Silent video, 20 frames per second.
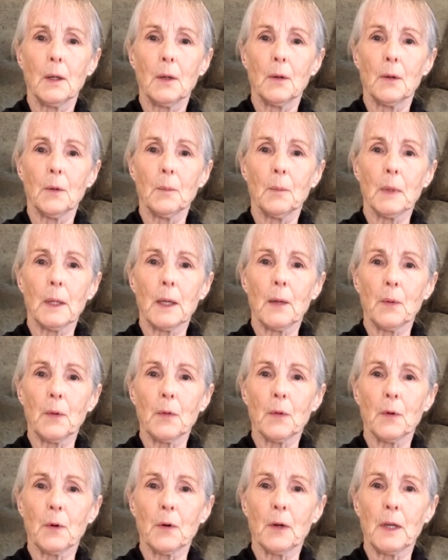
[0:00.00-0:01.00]
You can play
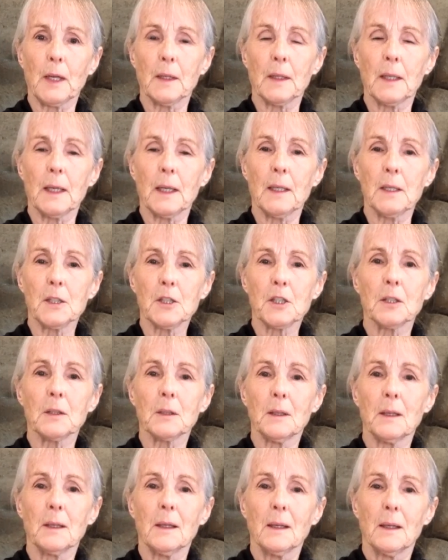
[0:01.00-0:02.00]
with orientation,
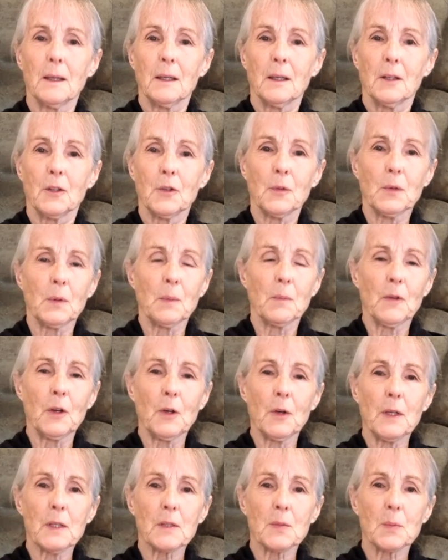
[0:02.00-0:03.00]
do them
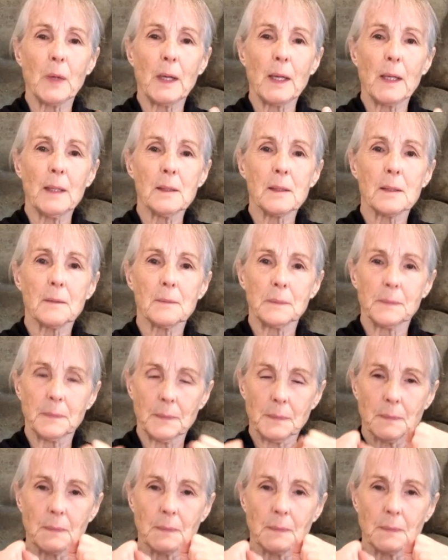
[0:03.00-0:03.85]
various ways.